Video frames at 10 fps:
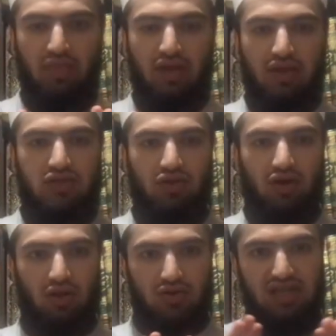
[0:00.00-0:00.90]
So the
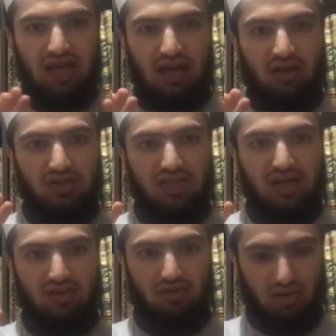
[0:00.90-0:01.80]
closer and
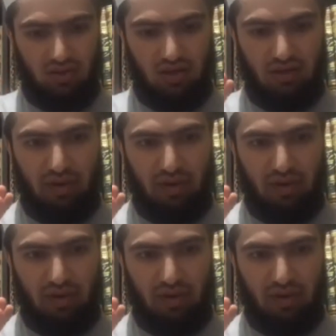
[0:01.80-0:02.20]
closer uh,